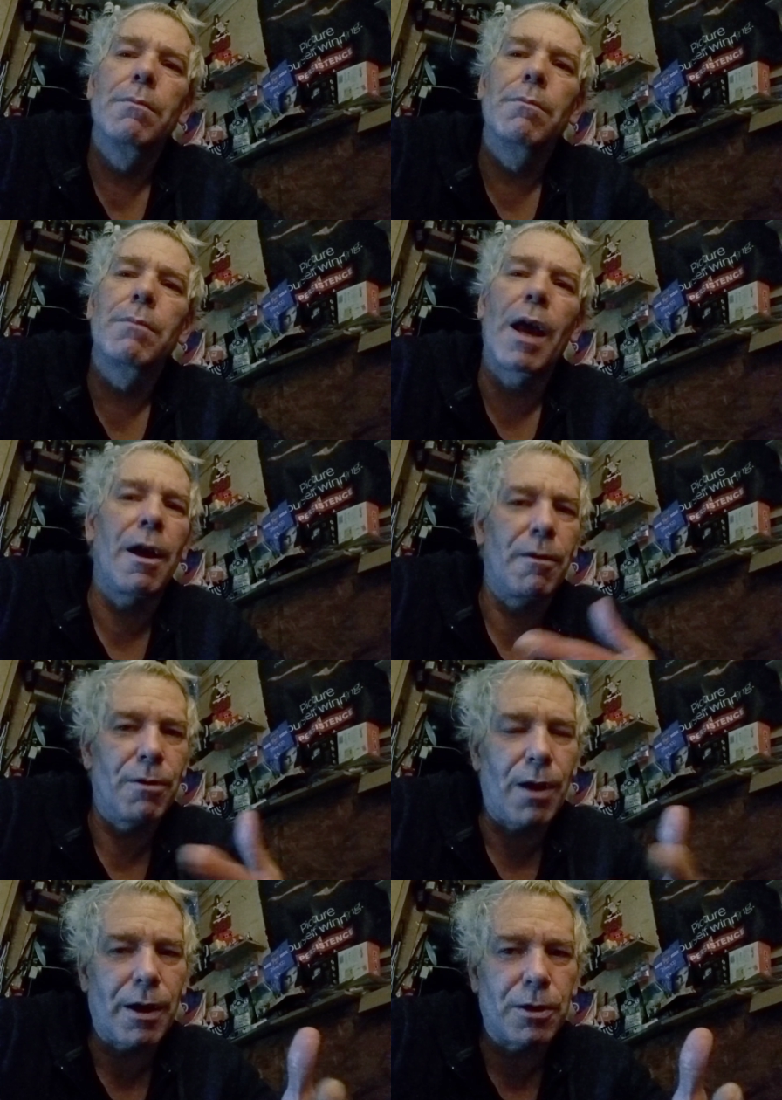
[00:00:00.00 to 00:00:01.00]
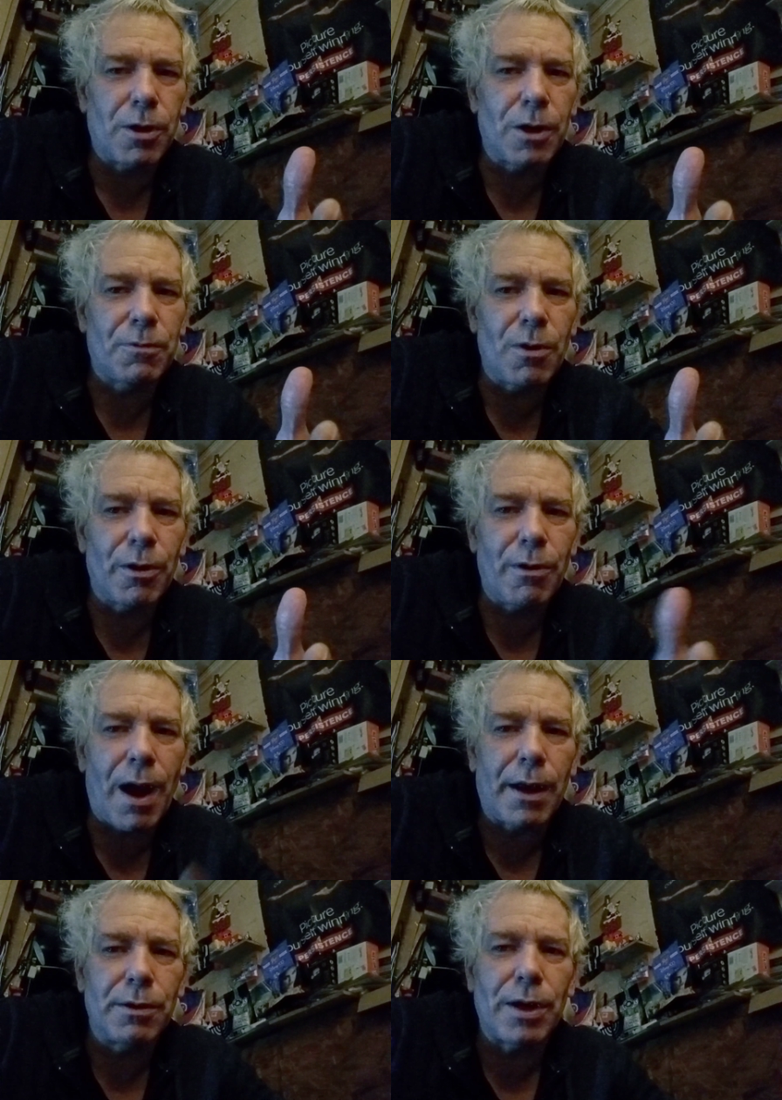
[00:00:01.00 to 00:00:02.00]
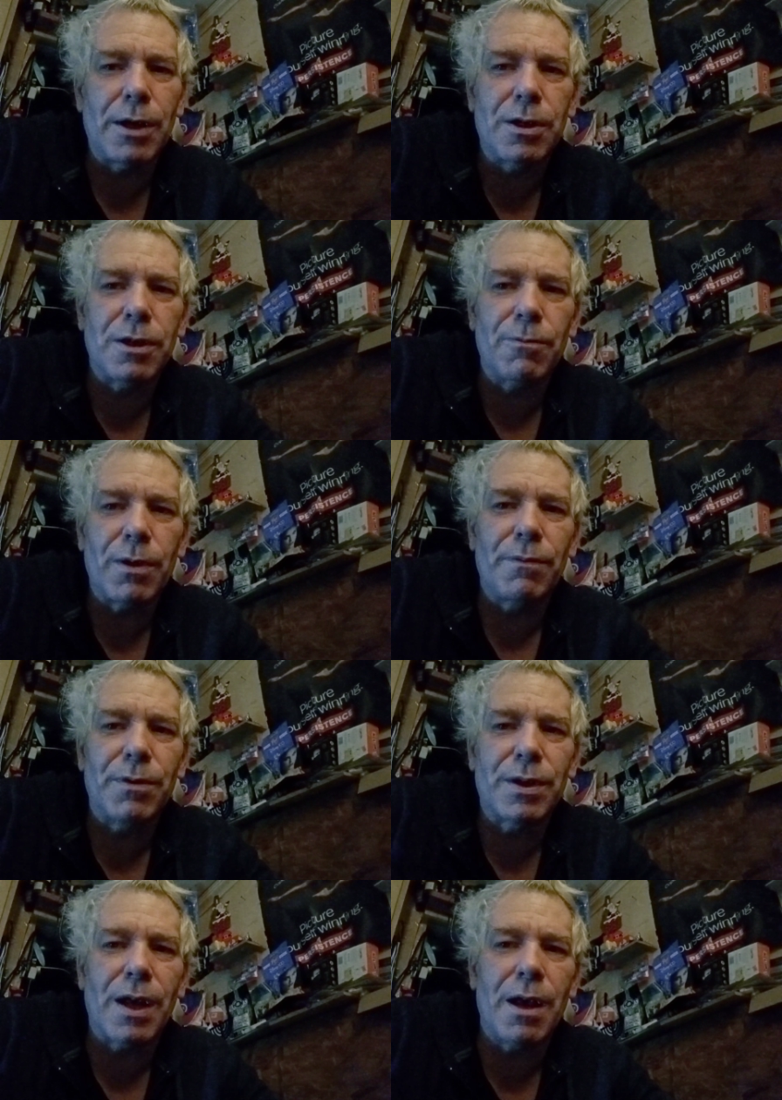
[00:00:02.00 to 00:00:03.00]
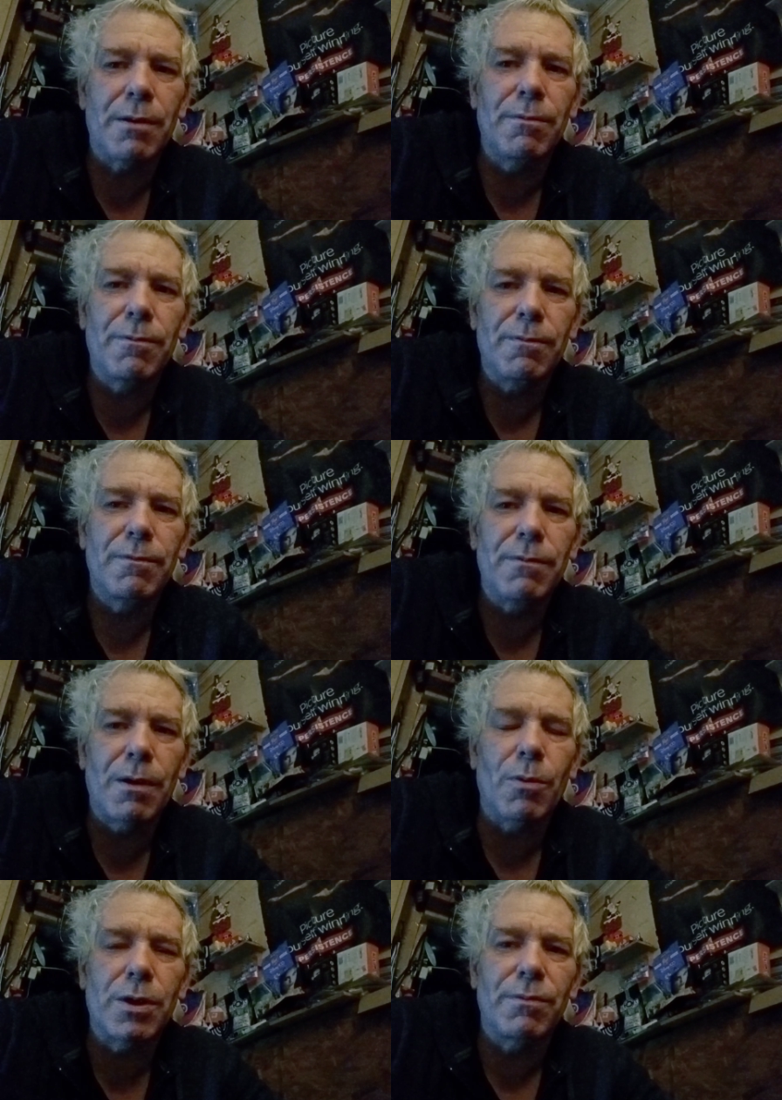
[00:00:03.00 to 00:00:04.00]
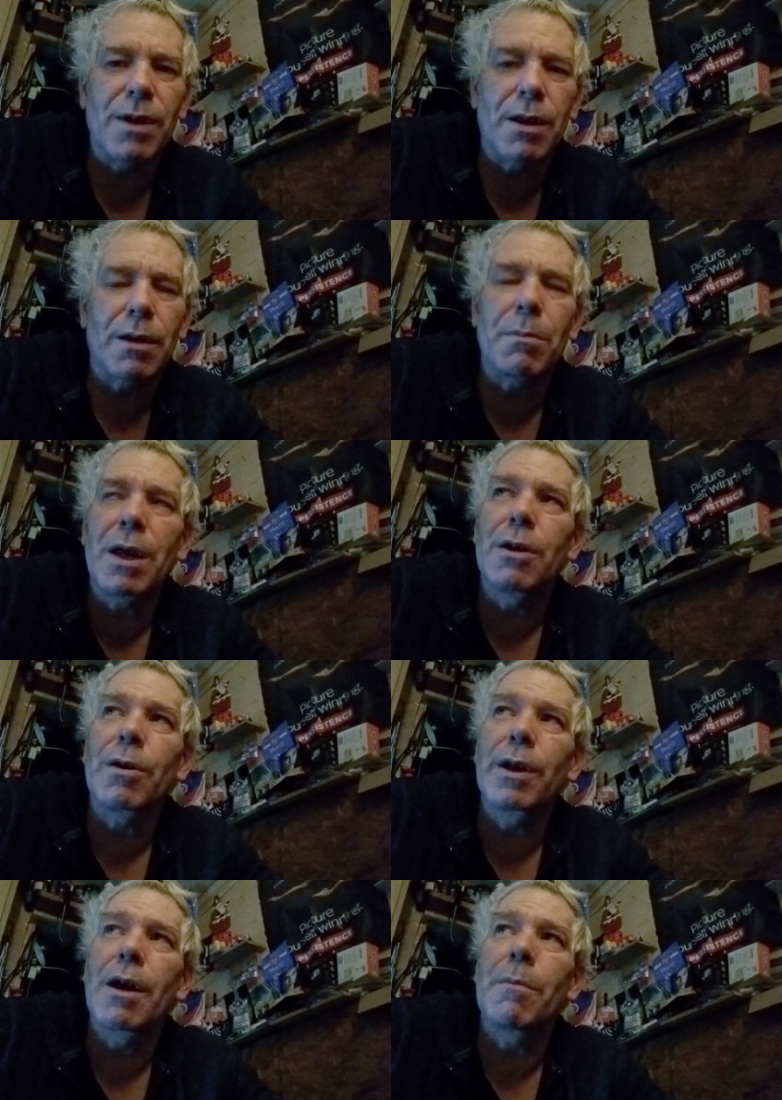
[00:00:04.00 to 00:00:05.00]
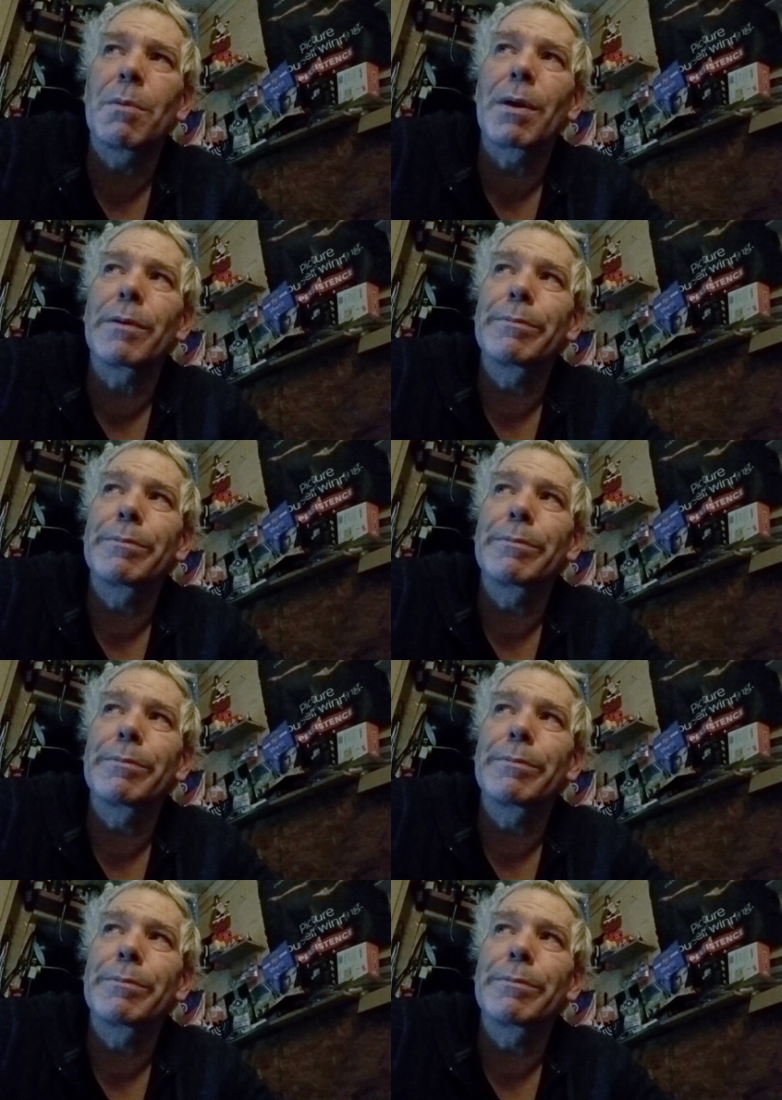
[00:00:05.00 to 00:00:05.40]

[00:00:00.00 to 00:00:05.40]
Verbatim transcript: And you got to get charged for all your accusations of what you said and what you've done to me, dirty government man.